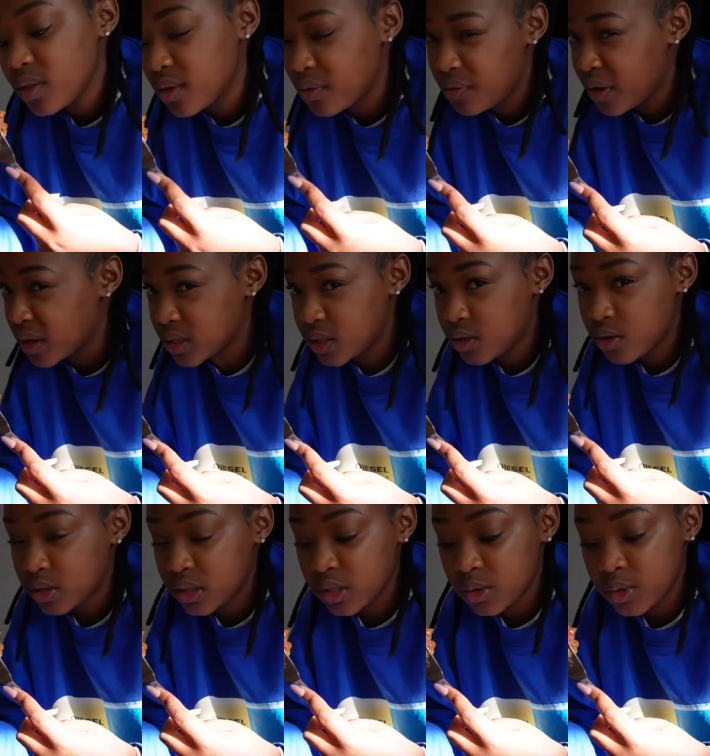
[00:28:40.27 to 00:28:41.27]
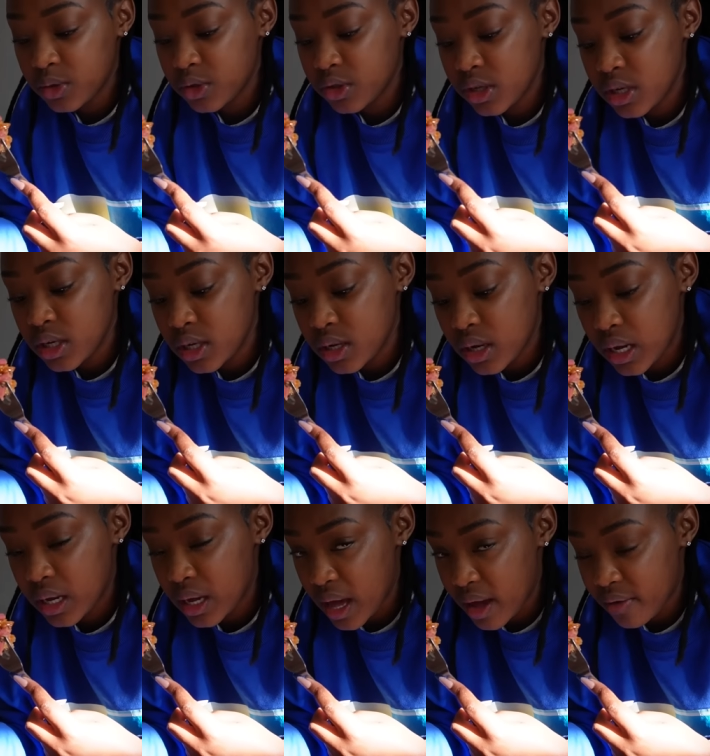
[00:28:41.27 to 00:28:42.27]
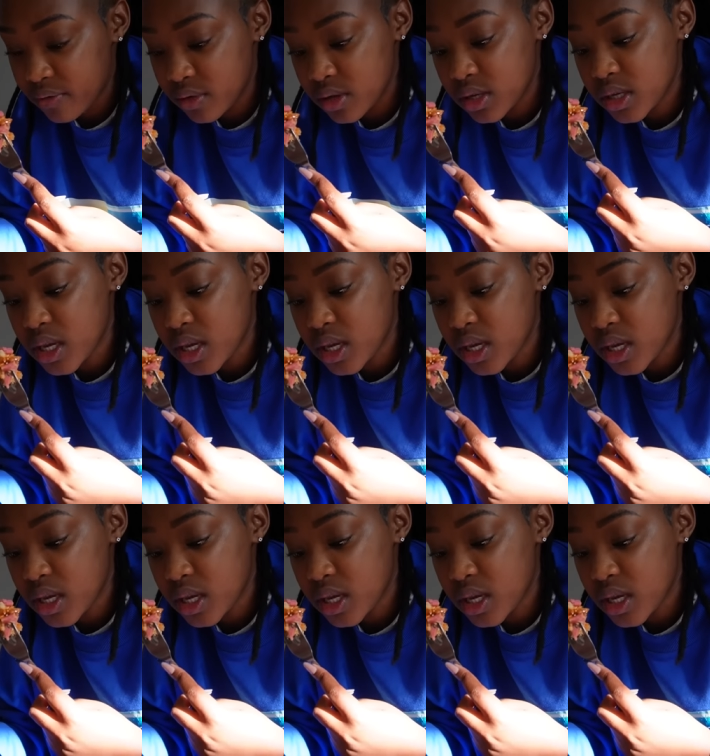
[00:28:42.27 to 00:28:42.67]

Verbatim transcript: the fancy quarters usually like half the